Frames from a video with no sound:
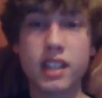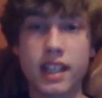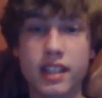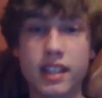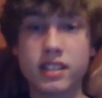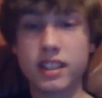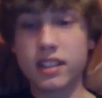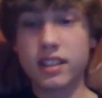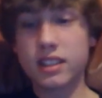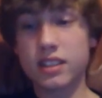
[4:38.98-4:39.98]

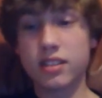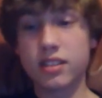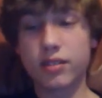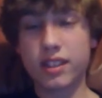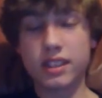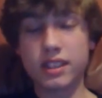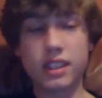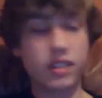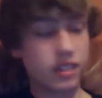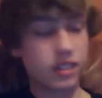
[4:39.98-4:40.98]
annotating until it finally
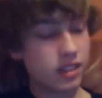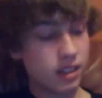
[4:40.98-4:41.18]
sounded